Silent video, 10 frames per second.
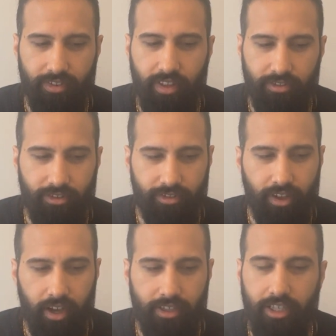then
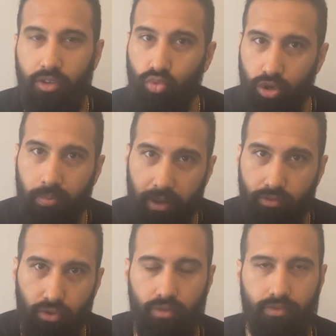society will be
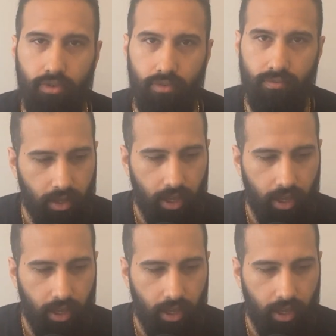fruitful.